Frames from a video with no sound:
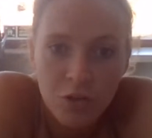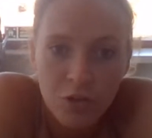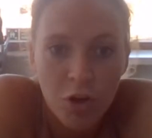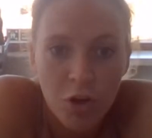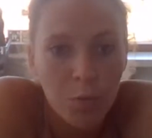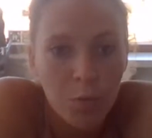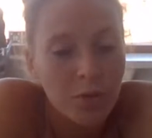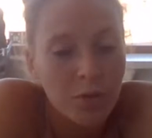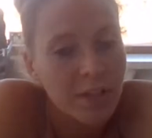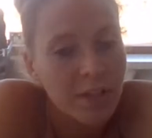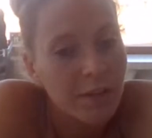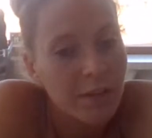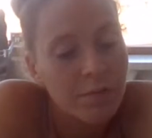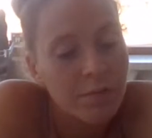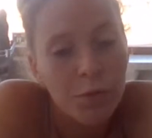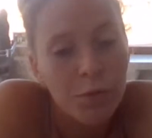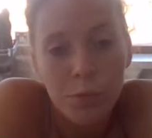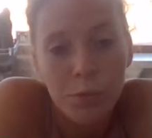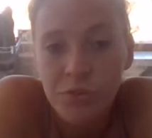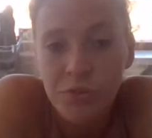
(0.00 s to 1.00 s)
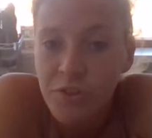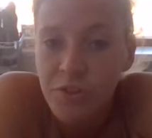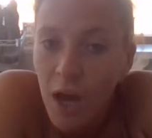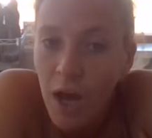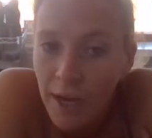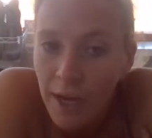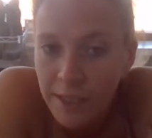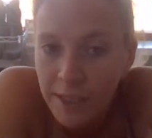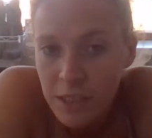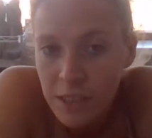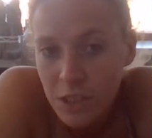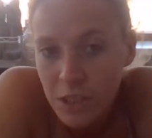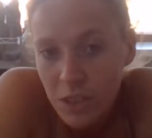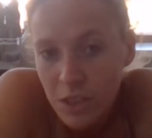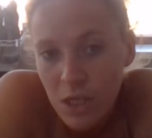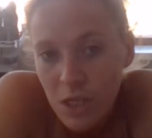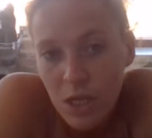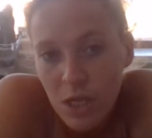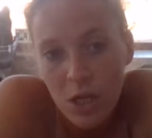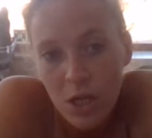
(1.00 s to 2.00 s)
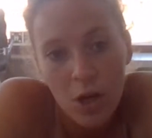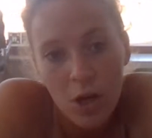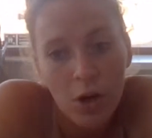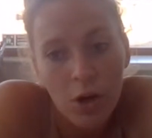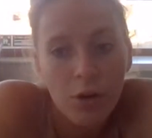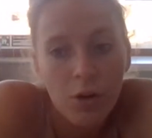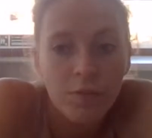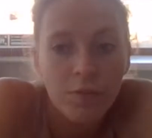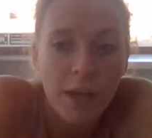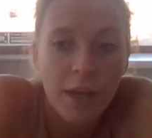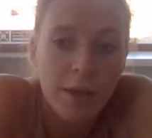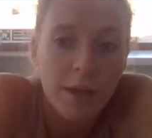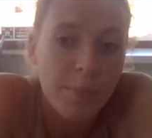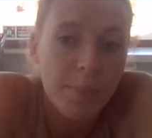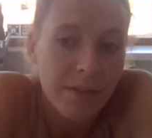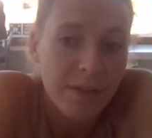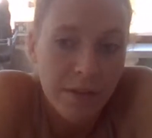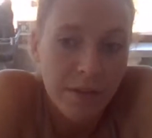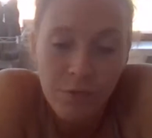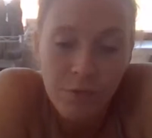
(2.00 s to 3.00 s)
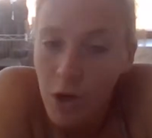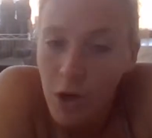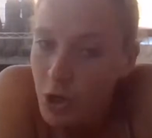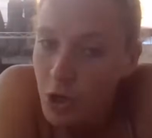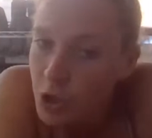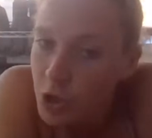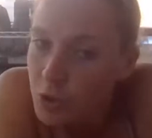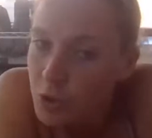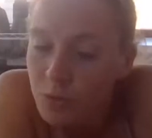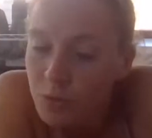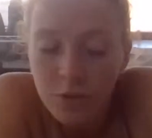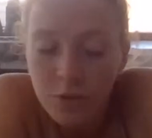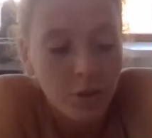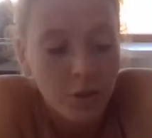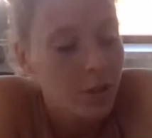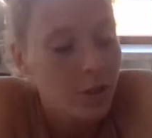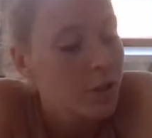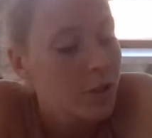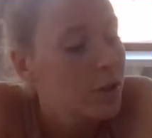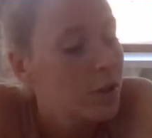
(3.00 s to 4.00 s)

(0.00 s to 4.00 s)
you don't want it in full sight of like a busy road.